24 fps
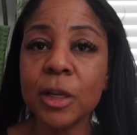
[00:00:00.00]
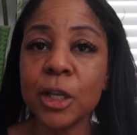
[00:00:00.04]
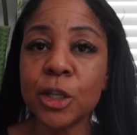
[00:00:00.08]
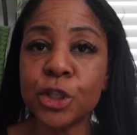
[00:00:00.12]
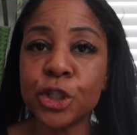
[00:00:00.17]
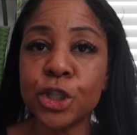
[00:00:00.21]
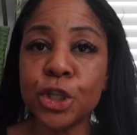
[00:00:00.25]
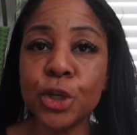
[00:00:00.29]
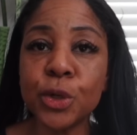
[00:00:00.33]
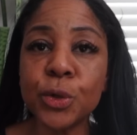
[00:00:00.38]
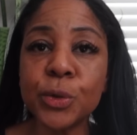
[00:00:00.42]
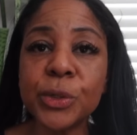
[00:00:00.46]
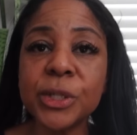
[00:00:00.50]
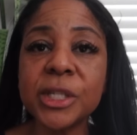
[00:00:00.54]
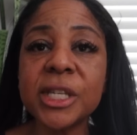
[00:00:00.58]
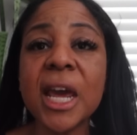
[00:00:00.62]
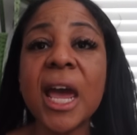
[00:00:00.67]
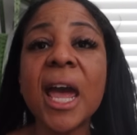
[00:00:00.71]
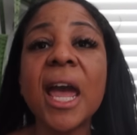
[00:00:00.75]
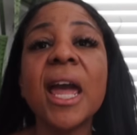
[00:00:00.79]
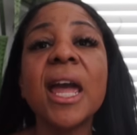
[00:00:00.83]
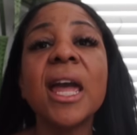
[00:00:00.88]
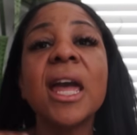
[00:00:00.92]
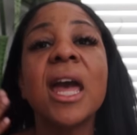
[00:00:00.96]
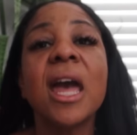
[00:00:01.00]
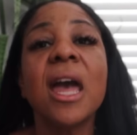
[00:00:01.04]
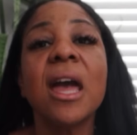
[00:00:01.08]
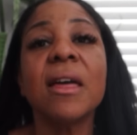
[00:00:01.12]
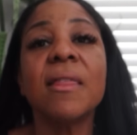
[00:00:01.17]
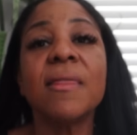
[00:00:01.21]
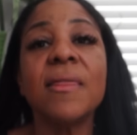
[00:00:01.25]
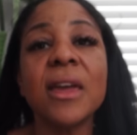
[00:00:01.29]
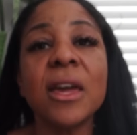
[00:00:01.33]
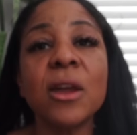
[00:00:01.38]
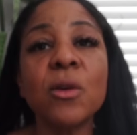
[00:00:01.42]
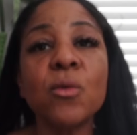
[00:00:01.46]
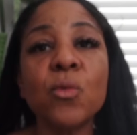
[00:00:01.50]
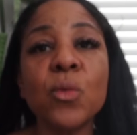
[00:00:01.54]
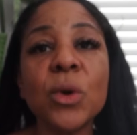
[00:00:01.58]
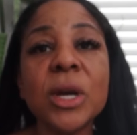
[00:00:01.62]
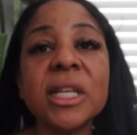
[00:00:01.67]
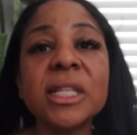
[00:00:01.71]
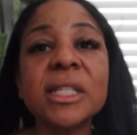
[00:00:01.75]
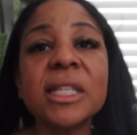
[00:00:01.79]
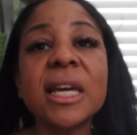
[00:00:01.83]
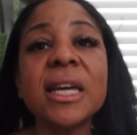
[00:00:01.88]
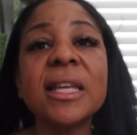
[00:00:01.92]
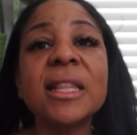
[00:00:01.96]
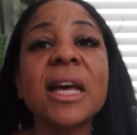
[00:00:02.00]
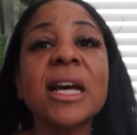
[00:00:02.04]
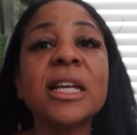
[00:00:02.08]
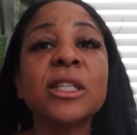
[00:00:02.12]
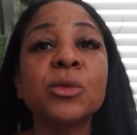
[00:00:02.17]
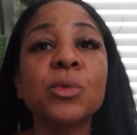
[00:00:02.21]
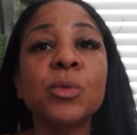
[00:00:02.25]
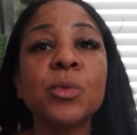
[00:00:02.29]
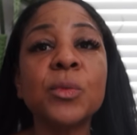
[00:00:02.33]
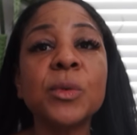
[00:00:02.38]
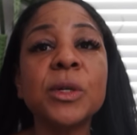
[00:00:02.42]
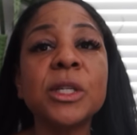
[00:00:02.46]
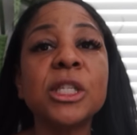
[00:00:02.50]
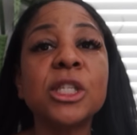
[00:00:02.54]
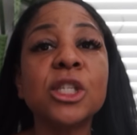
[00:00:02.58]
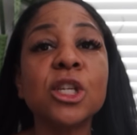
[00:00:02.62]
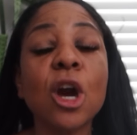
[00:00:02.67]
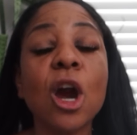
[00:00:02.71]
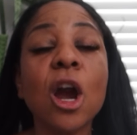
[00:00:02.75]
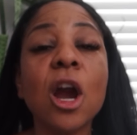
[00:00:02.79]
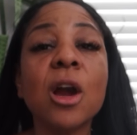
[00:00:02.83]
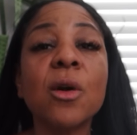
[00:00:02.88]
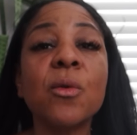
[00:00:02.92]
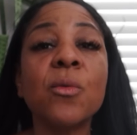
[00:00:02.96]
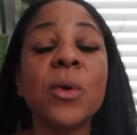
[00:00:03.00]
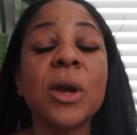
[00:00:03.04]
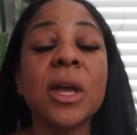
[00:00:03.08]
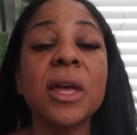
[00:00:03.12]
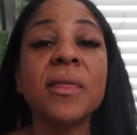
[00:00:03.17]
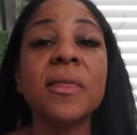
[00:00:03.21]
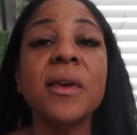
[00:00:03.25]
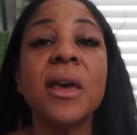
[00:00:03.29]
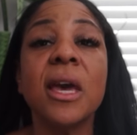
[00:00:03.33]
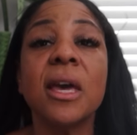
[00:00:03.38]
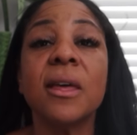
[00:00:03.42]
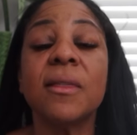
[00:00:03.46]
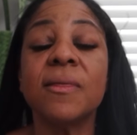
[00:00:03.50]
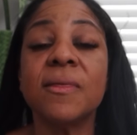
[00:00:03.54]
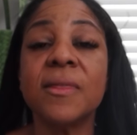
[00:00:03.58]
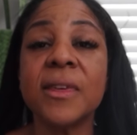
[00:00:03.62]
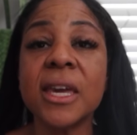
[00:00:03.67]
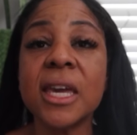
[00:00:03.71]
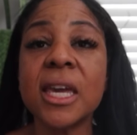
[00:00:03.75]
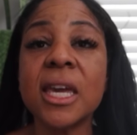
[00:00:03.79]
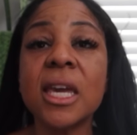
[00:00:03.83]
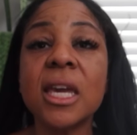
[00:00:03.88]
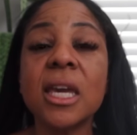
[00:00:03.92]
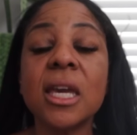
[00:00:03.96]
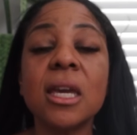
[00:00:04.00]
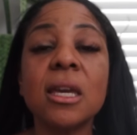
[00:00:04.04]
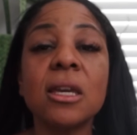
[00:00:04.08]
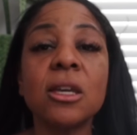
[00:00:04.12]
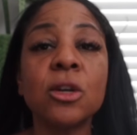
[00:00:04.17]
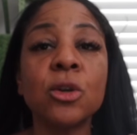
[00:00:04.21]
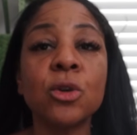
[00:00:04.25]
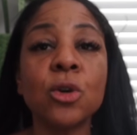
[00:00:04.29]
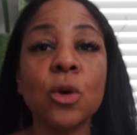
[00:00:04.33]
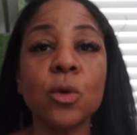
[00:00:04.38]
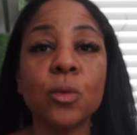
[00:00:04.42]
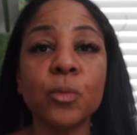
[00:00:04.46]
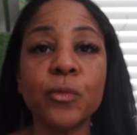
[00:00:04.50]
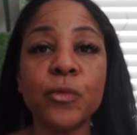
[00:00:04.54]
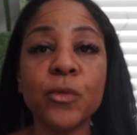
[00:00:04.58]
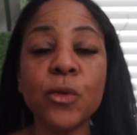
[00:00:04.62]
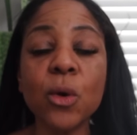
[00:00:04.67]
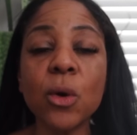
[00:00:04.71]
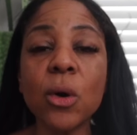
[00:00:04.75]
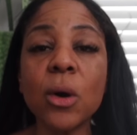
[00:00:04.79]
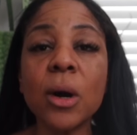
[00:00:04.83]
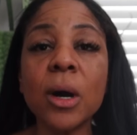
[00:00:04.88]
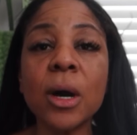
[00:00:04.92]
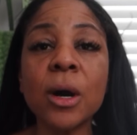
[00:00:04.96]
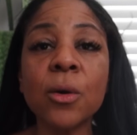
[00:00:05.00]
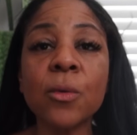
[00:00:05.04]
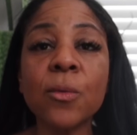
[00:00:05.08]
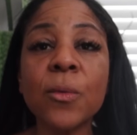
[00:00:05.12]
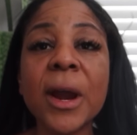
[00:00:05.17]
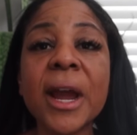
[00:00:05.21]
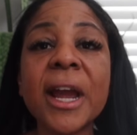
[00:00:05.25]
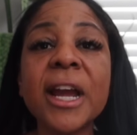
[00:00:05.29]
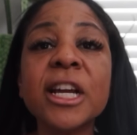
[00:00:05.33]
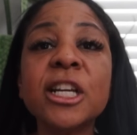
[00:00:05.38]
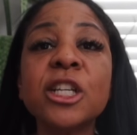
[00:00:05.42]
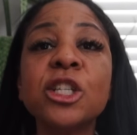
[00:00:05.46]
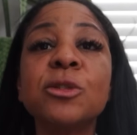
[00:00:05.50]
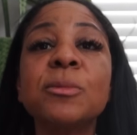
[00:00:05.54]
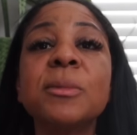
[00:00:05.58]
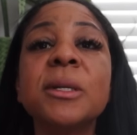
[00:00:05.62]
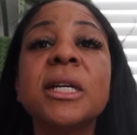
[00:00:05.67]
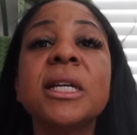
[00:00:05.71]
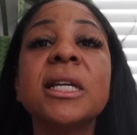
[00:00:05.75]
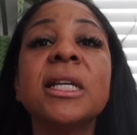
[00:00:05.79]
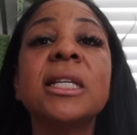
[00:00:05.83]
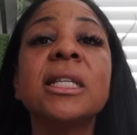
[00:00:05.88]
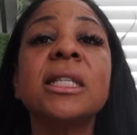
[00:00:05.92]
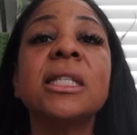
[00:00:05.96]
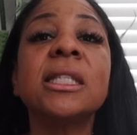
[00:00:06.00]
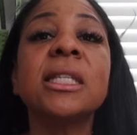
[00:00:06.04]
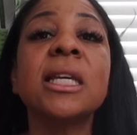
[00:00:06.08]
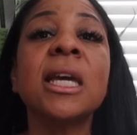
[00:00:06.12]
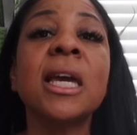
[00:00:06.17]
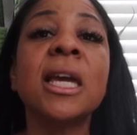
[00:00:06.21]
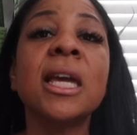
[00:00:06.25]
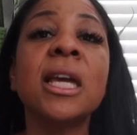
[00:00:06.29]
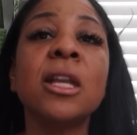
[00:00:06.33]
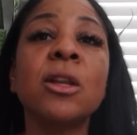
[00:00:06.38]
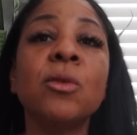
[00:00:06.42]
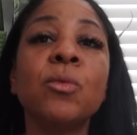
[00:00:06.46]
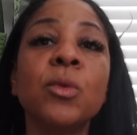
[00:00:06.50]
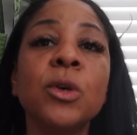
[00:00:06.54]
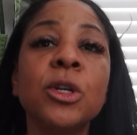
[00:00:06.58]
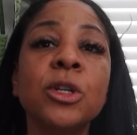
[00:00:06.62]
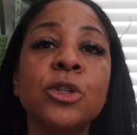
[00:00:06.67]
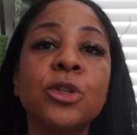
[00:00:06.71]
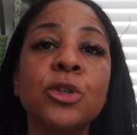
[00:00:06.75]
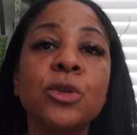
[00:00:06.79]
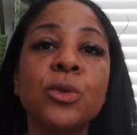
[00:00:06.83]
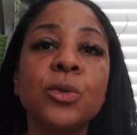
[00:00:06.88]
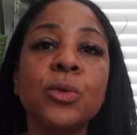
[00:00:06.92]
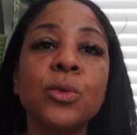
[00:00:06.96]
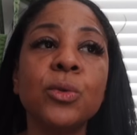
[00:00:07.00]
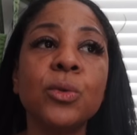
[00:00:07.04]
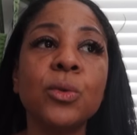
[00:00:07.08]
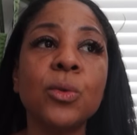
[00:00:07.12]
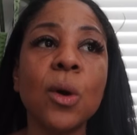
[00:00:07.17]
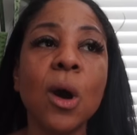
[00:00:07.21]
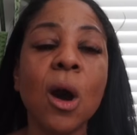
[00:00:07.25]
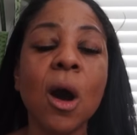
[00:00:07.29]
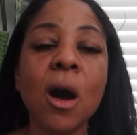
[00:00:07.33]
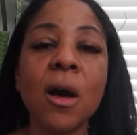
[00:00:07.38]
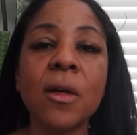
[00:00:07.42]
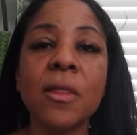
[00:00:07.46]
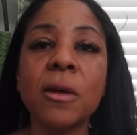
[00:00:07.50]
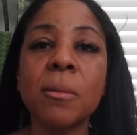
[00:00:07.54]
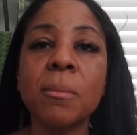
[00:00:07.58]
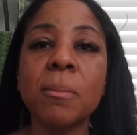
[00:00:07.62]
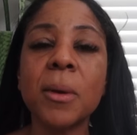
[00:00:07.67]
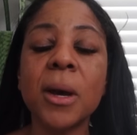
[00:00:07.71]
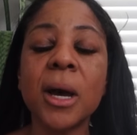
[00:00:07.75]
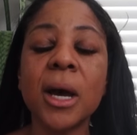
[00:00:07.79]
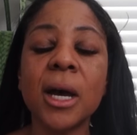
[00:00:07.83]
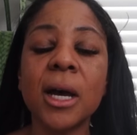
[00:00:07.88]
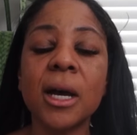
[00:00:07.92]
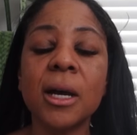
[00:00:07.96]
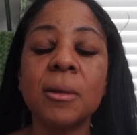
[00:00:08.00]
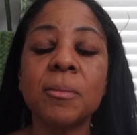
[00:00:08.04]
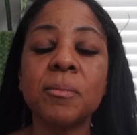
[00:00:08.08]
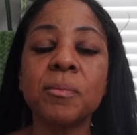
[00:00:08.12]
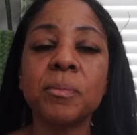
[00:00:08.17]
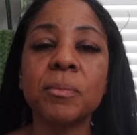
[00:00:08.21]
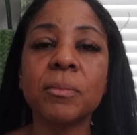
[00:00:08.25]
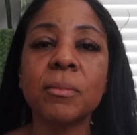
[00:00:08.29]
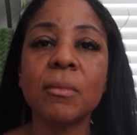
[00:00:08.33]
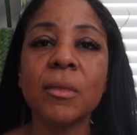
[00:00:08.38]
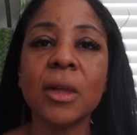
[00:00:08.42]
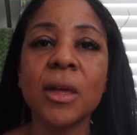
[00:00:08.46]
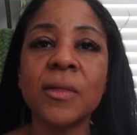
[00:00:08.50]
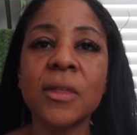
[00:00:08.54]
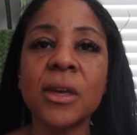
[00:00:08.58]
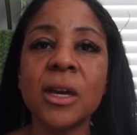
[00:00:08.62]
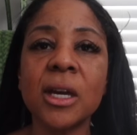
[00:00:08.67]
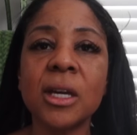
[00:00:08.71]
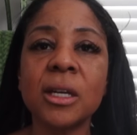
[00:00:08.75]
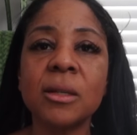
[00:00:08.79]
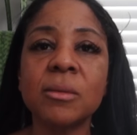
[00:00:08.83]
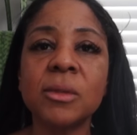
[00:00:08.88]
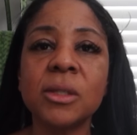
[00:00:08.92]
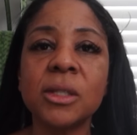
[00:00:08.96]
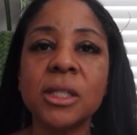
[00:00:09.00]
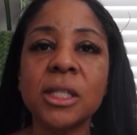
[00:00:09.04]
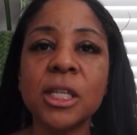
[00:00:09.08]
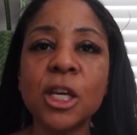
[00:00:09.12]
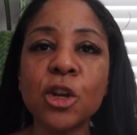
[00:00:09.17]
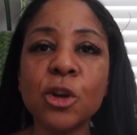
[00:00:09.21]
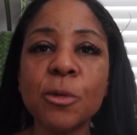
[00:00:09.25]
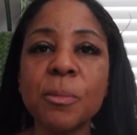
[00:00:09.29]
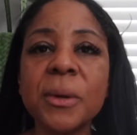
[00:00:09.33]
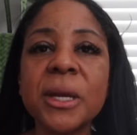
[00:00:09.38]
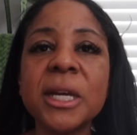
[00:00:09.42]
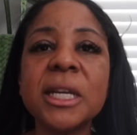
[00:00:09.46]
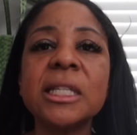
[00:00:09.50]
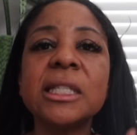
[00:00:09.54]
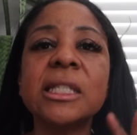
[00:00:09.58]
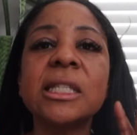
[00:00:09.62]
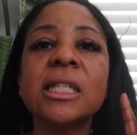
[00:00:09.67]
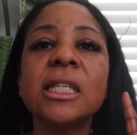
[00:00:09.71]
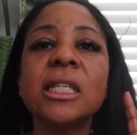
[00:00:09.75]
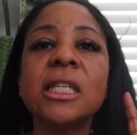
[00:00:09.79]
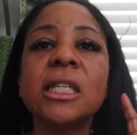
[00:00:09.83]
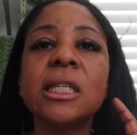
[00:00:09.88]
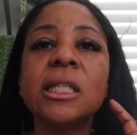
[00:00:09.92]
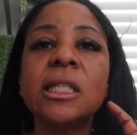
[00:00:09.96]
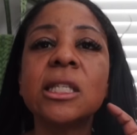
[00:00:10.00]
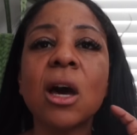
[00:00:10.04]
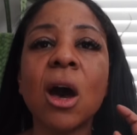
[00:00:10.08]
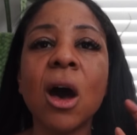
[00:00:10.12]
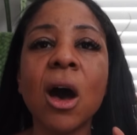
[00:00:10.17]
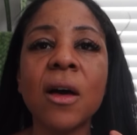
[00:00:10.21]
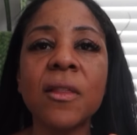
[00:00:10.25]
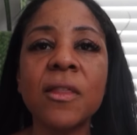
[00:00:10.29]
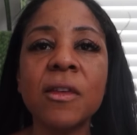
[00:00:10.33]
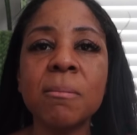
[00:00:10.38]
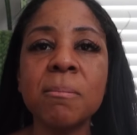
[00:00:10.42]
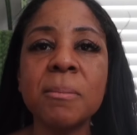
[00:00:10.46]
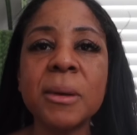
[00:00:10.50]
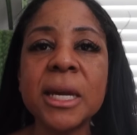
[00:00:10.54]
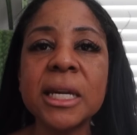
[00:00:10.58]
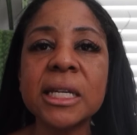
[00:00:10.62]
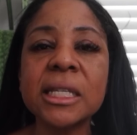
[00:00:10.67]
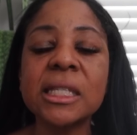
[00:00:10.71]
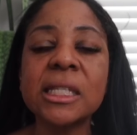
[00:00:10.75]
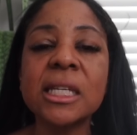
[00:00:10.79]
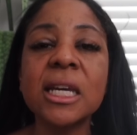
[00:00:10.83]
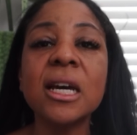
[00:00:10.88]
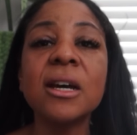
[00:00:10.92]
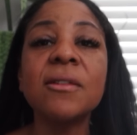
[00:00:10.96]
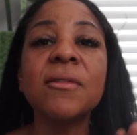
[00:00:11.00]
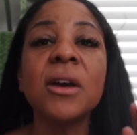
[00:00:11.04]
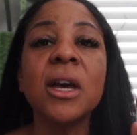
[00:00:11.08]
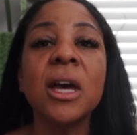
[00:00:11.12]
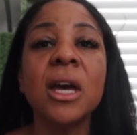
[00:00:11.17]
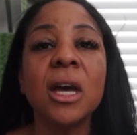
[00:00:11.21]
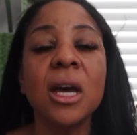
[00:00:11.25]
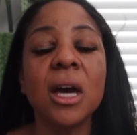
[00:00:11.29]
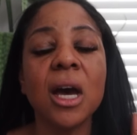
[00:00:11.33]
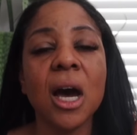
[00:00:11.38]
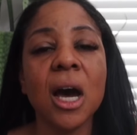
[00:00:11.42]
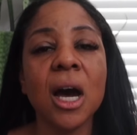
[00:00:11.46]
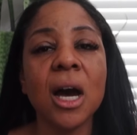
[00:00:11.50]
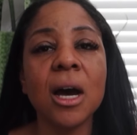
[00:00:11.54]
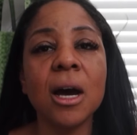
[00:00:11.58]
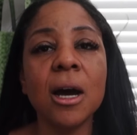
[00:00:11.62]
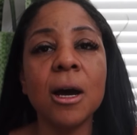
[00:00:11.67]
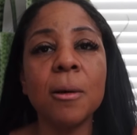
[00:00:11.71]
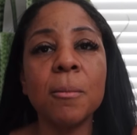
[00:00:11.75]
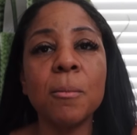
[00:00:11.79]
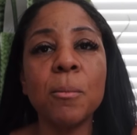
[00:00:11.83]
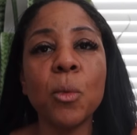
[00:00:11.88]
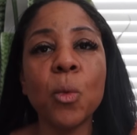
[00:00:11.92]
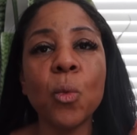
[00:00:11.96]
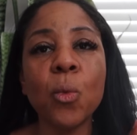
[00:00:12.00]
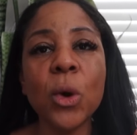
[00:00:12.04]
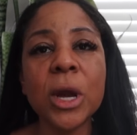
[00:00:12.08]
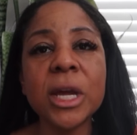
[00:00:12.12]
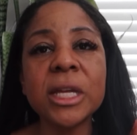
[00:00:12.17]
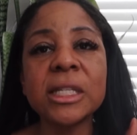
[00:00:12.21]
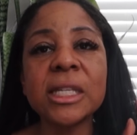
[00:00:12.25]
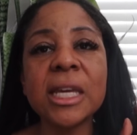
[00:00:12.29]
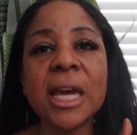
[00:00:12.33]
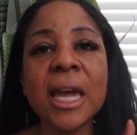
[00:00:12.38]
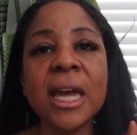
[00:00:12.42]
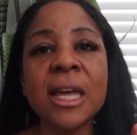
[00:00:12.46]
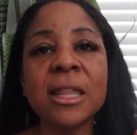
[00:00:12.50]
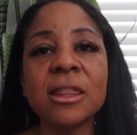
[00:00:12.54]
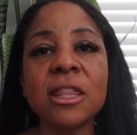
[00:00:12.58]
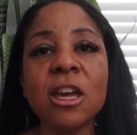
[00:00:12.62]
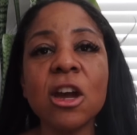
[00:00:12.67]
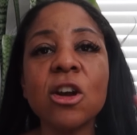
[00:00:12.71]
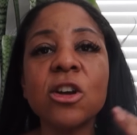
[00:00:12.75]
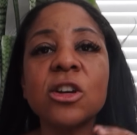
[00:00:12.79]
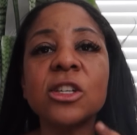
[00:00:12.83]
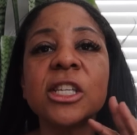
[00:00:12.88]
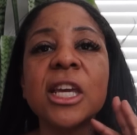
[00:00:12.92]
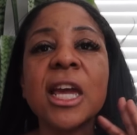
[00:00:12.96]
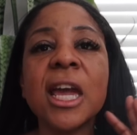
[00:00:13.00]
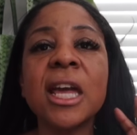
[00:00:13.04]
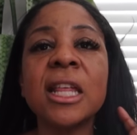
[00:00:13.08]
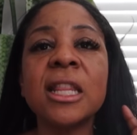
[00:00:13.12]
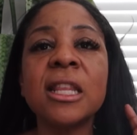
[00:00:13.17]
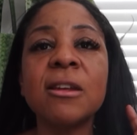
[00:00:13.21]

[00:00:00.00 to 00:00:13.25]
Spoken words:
Tuesday. Then Wednesday, that's when we start with the, you know, floral arrangements, and we do all the centerpieces, all the big stuff, Wednesday and Thursday.